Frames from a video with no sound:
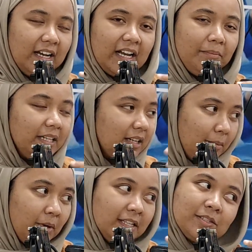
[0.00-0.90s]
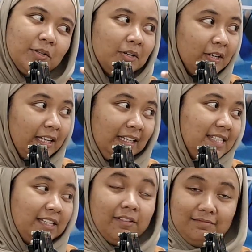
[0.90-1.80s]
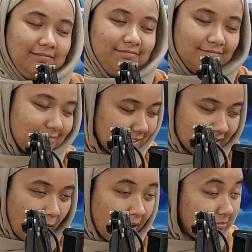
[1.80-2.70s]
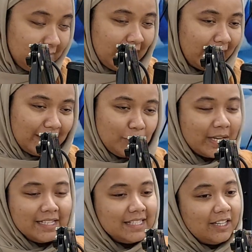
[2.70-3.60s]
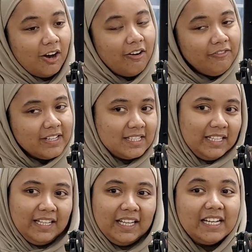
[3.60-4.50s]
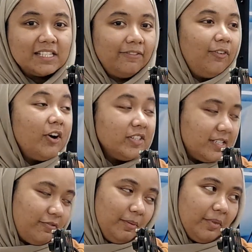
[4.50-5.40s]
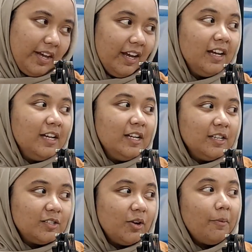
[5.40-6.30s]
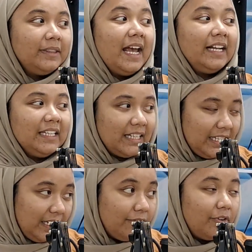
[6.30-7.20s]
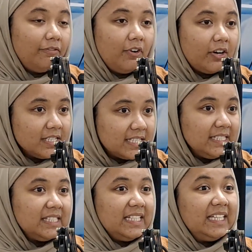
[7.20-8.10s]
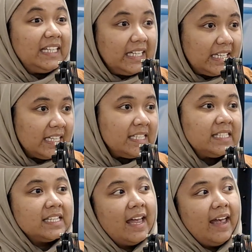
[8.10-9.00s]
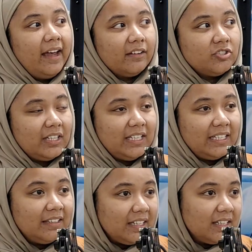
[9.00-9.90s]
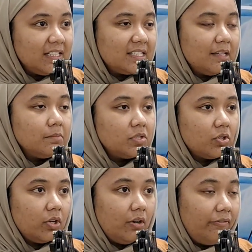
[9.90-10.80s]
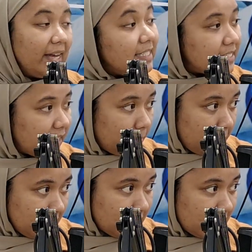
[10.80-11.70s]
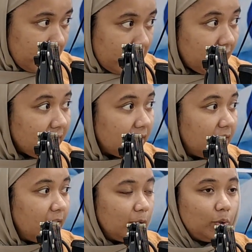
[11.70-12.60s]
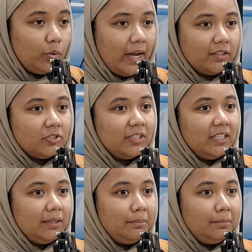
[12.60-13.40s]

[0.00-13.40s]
I mean, come on. So it's like you can see it obviously it is fluoresce from there. So technically for fluorescence, it is actually needed some sort of enzyme inside it to actually